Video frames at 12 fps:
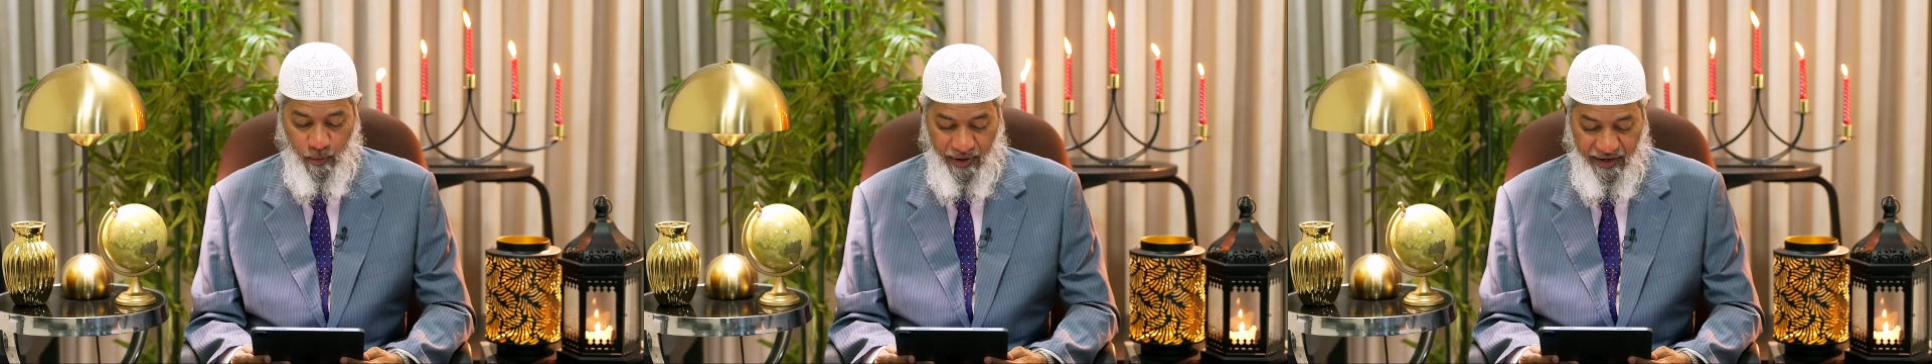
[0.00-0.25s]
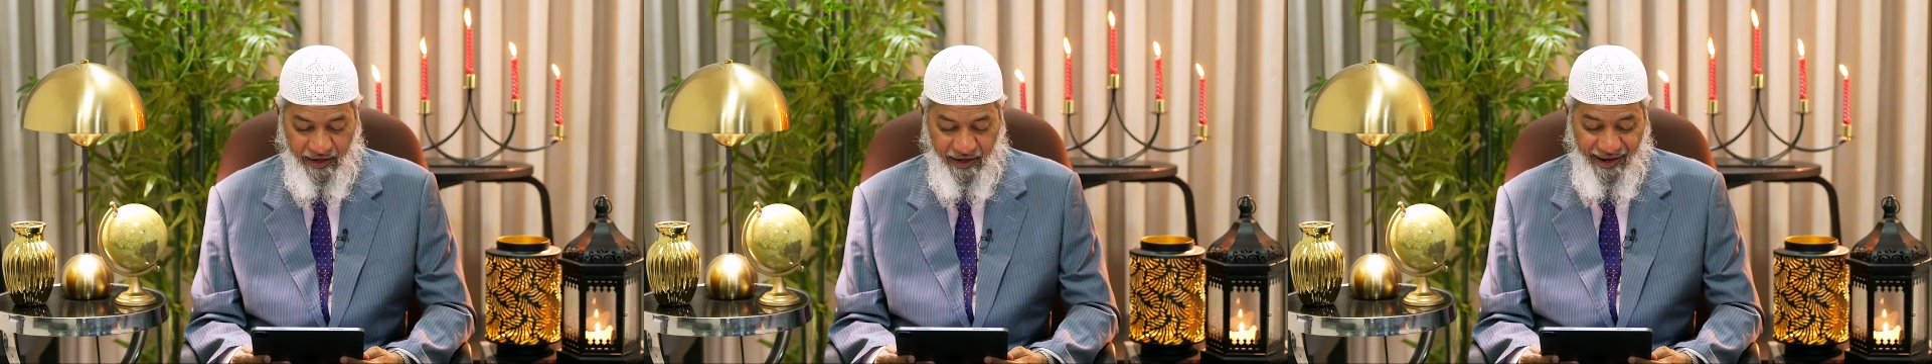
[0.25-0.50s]

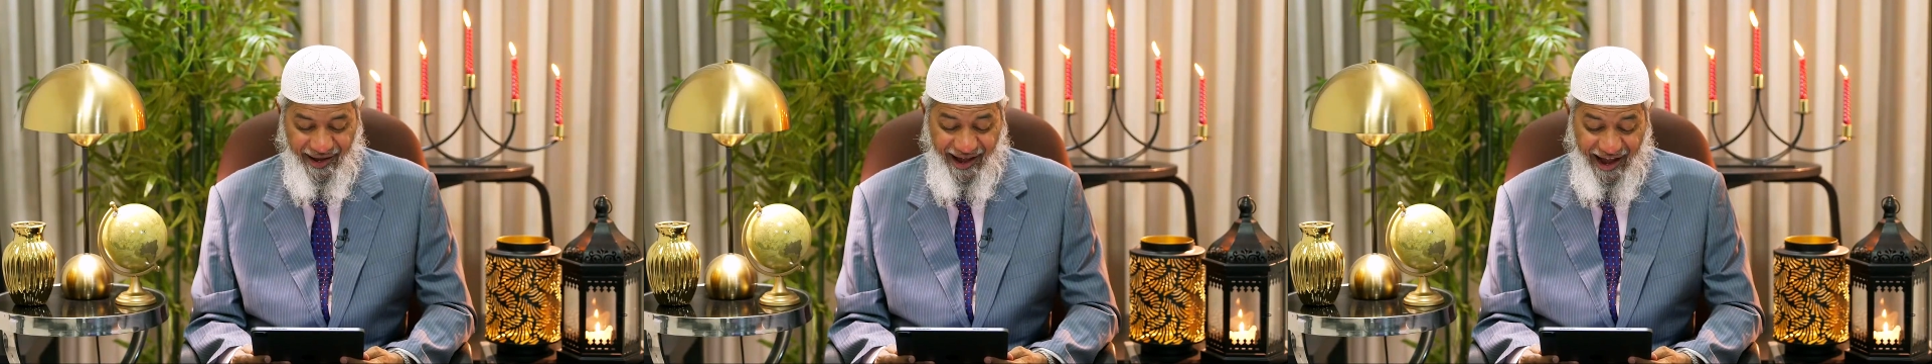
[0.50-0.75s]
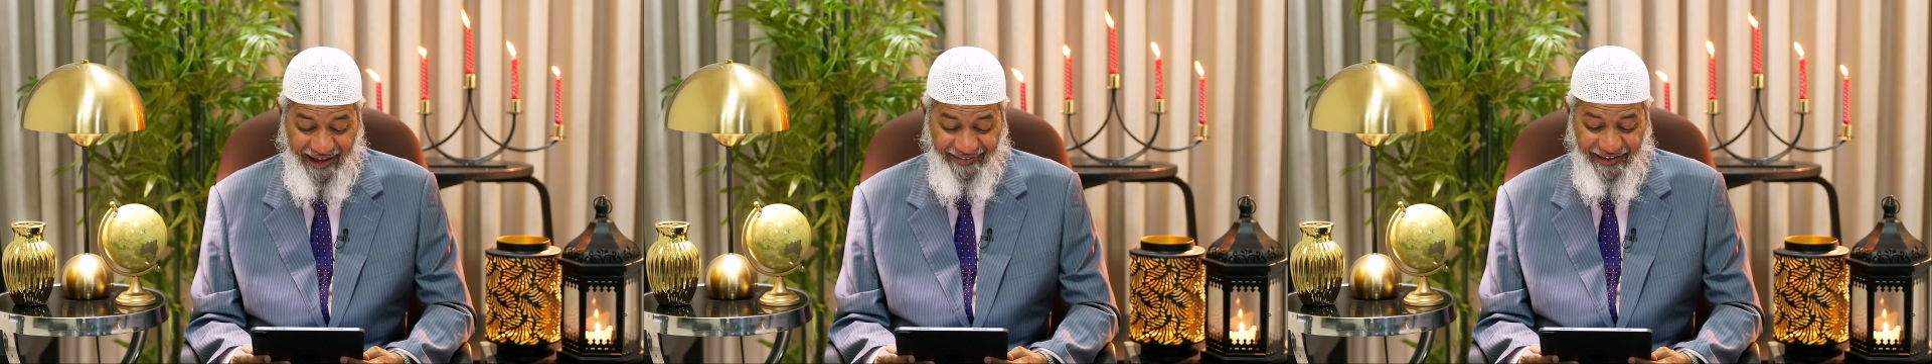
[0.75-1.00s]
one.
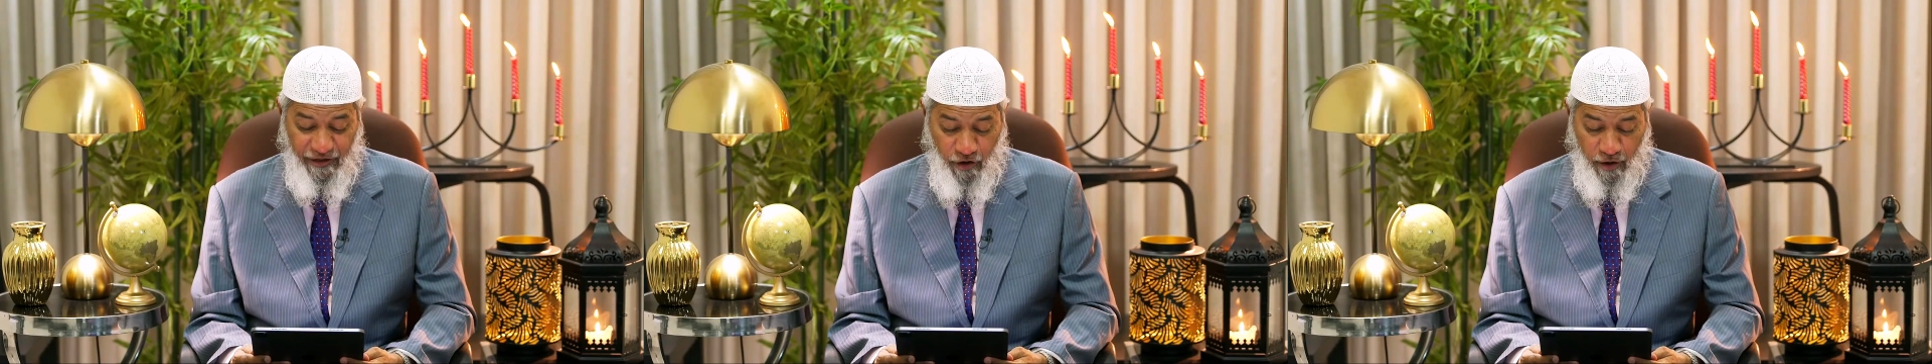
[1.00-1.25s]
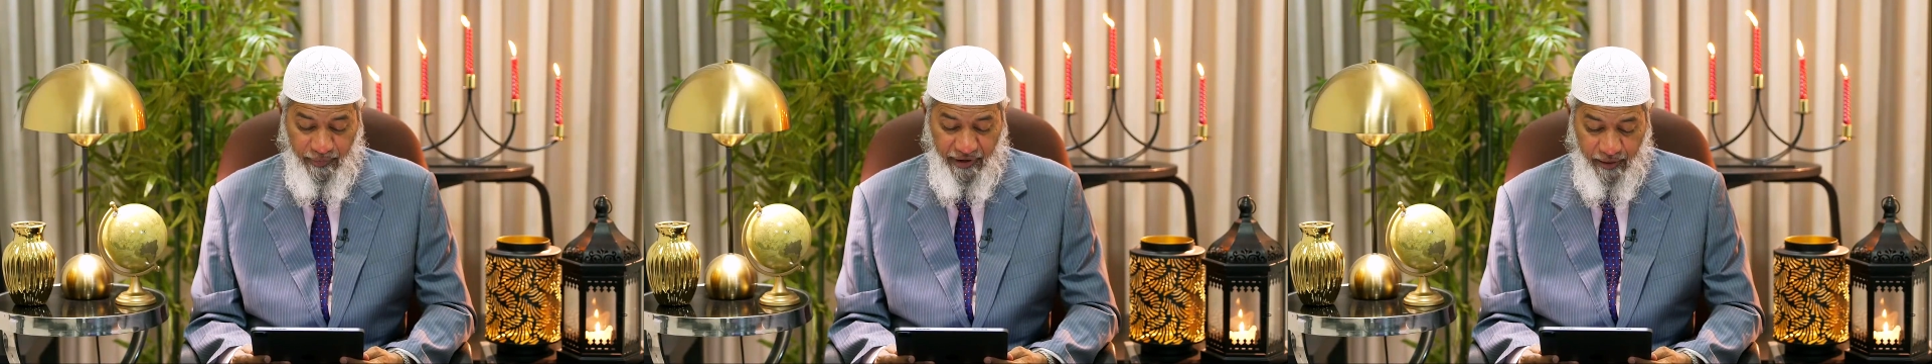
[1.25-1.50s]
Are they
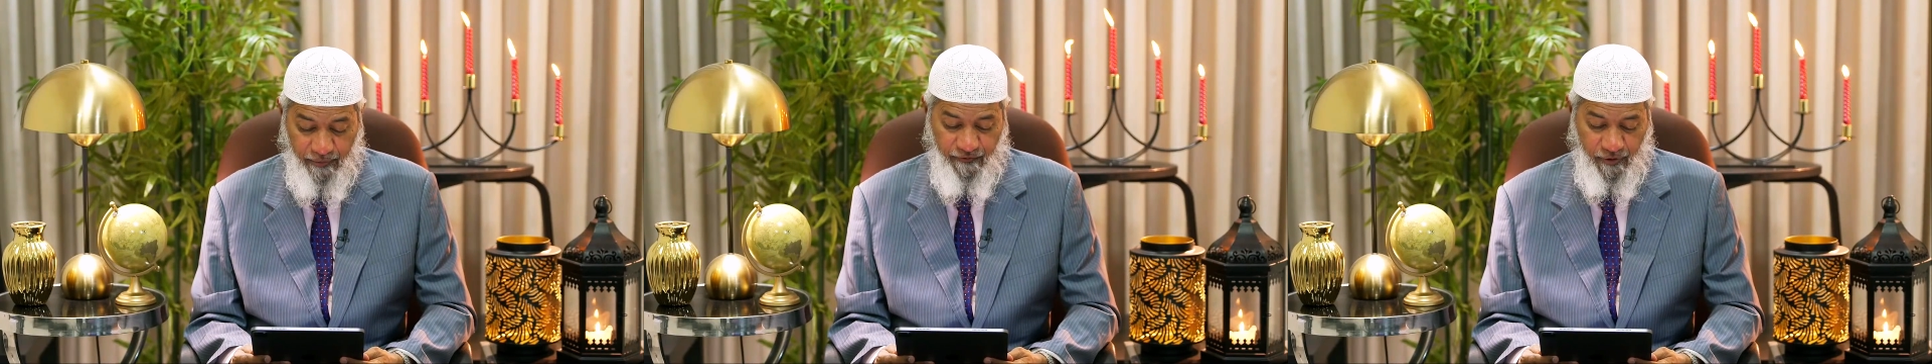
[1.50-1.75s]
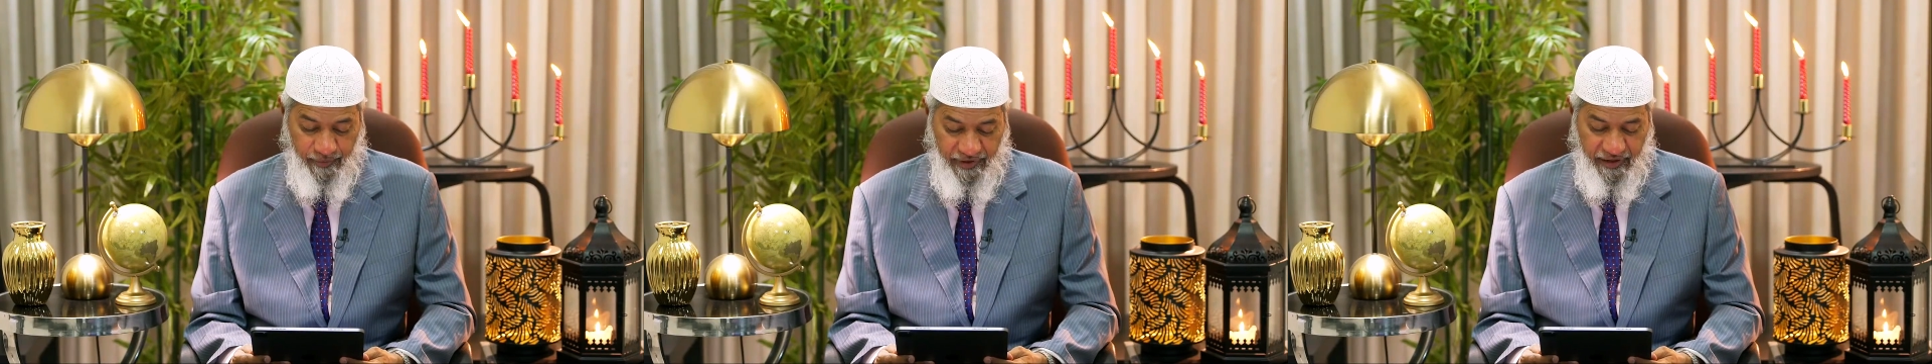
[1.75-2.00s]
non-mihram
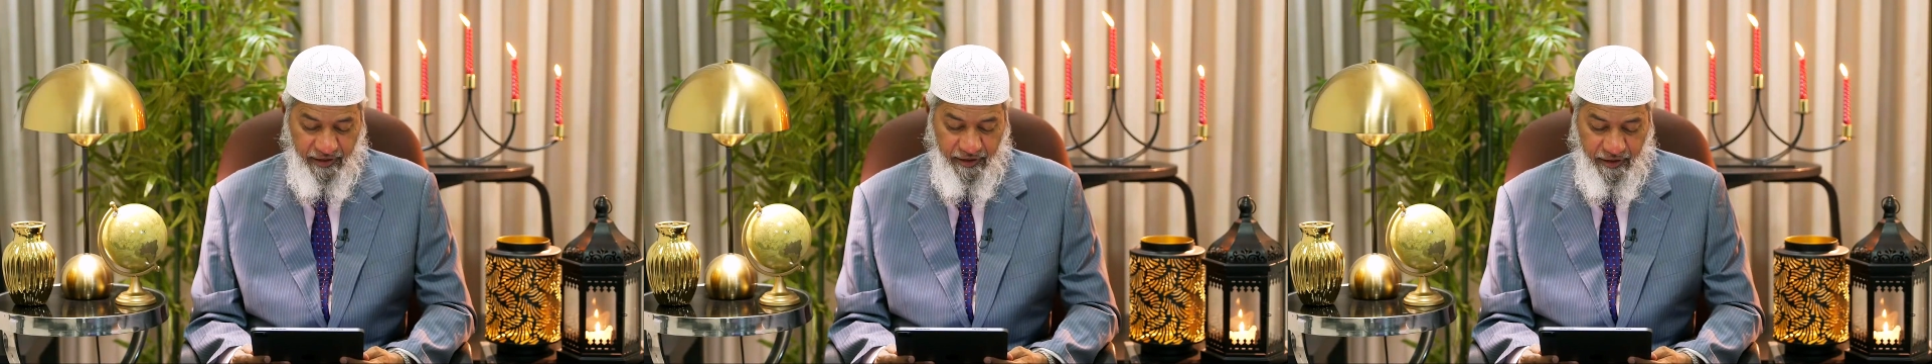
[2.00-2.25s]
for me?